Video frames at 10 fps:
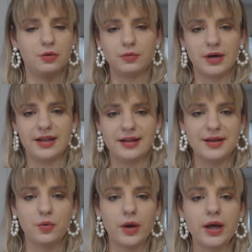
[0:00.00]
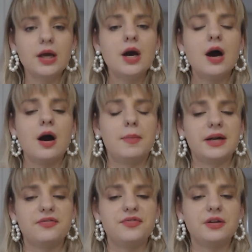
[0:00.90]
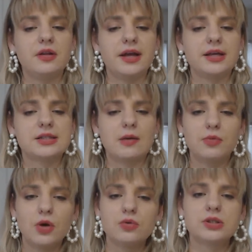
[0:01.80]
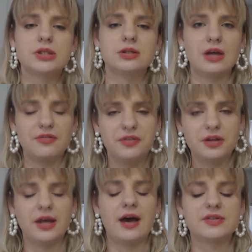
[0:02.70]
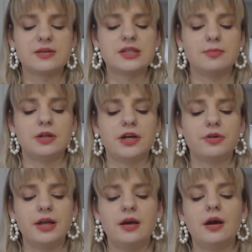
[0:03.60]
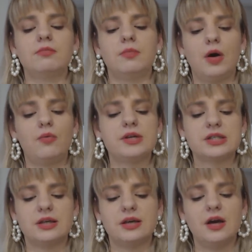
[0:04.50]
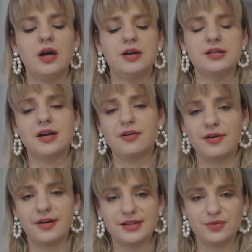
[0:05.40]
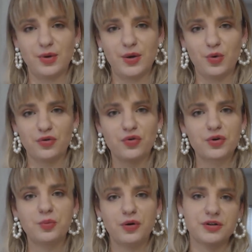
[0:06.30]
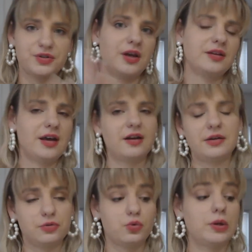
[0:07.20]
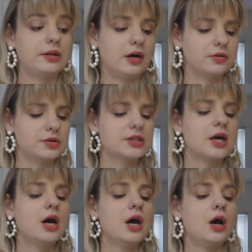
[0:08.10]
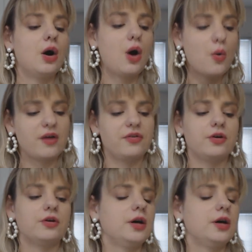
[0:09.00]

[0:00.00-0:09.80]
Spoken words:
in any way, but I feel like some notes definitely have some similarity, and obviously Zara is way more affordable because you can get it under $20. However,